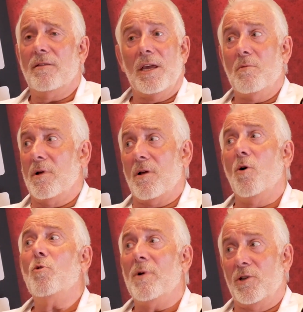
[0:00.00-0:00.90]
They were
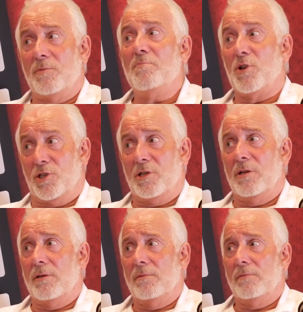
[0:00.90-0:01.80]
almost bust.
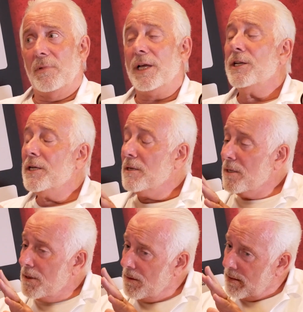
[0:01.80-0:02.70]
And
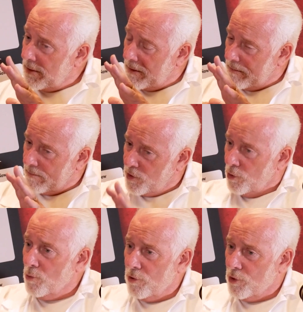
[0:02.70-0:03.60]

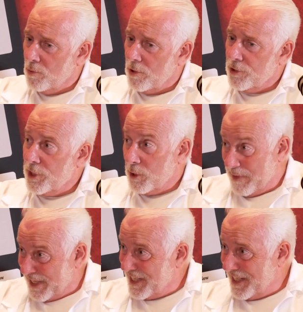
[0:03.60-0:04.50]
George was
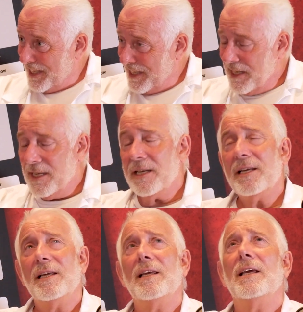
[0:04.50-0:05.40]
dismissed.
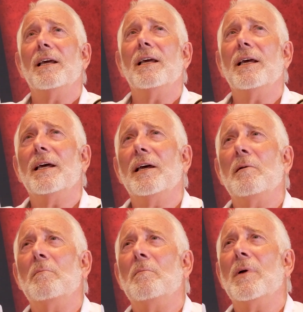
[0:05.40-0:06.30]

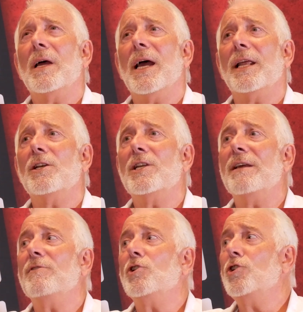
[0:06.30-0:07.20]
And
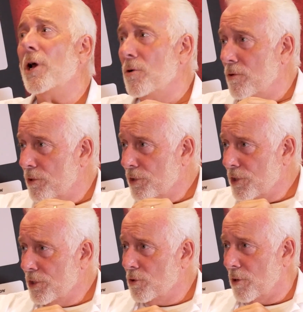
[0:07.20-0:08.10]
David
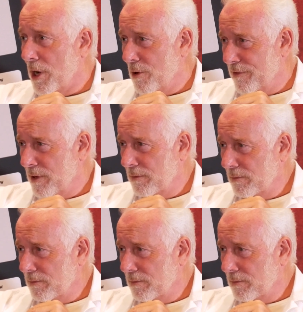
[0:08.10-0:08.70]
Jones took over.